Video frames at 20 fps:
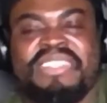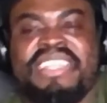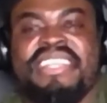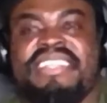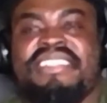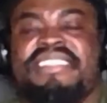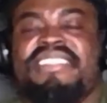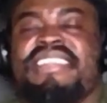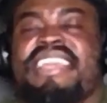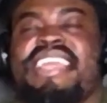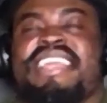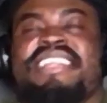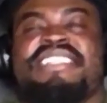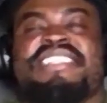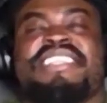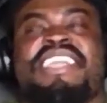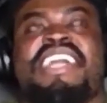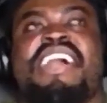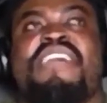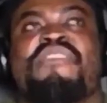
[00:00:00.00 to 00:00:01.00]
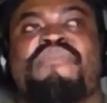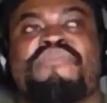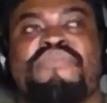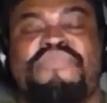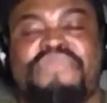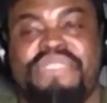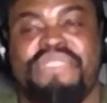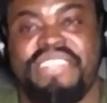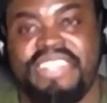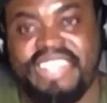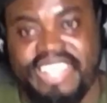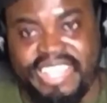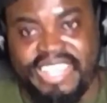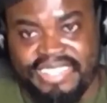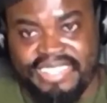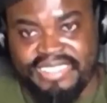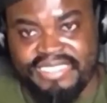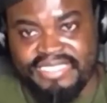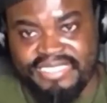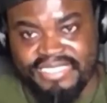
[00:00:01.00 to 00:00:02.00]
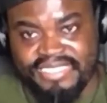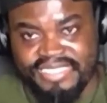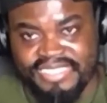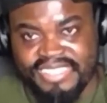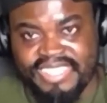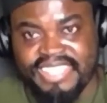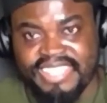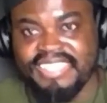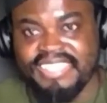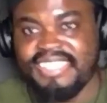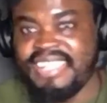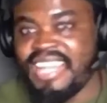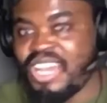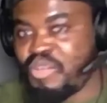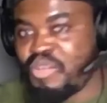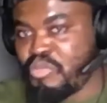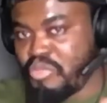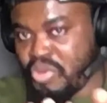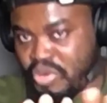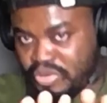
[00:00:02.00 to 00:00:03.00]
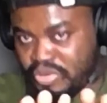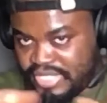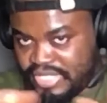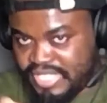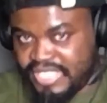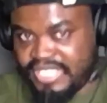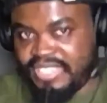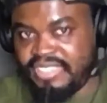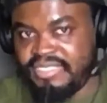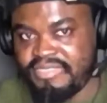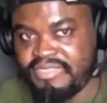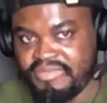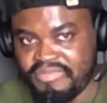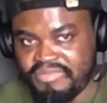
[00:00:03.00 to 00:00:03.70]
He says confidence is now boasting